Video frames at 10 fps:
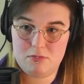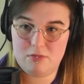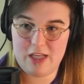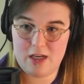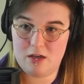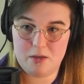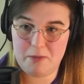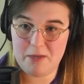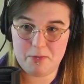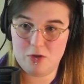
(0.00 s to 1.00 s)
then the
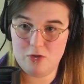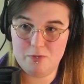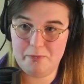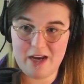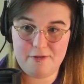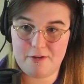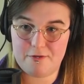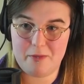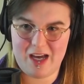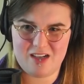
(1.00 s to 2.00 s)
people who benefit
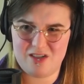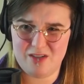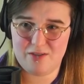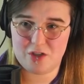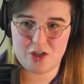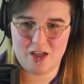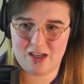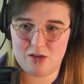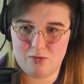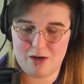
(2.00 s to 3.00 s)
from that don't give a shit.
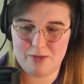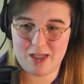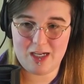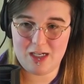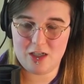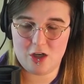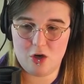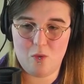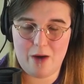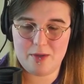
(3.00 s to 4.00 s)
Like, why would they need to go?
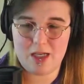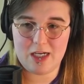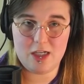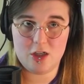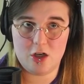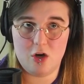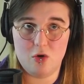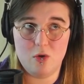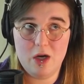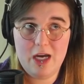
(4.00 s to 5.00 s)
Why would they need to
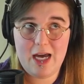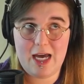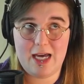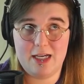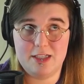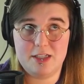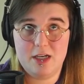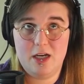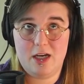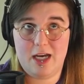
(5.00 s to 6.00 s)
go and
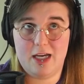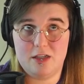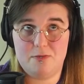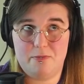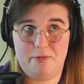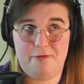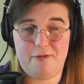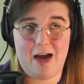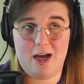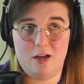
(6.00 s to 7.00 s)
and
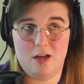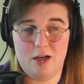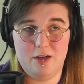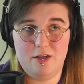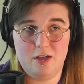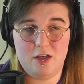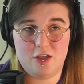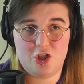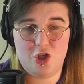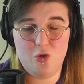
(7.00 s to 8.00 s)
file a, a
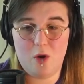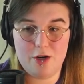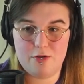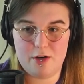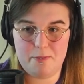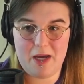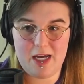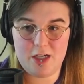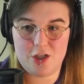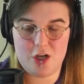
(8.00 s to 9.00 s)
200
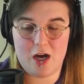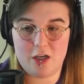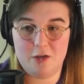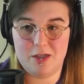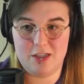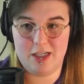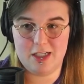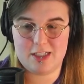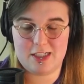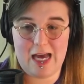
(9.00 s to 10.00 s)
page document to
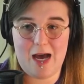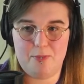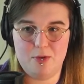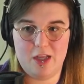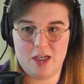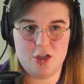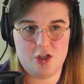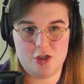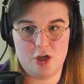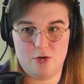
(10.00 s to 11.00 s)
get SNAP when they could
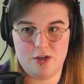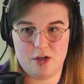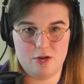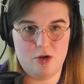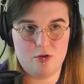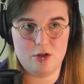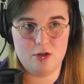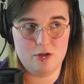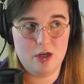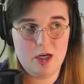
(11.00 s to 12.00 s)
just go to their
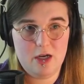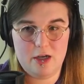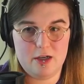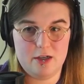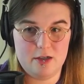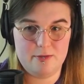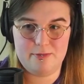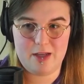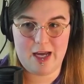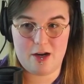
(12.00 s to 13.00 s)
local uh,
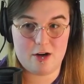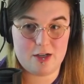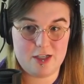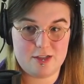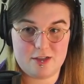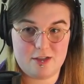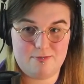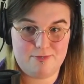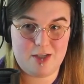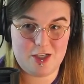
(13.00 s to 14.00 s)
anarchist
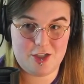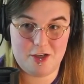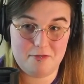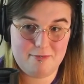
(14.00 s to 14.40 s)
kitchen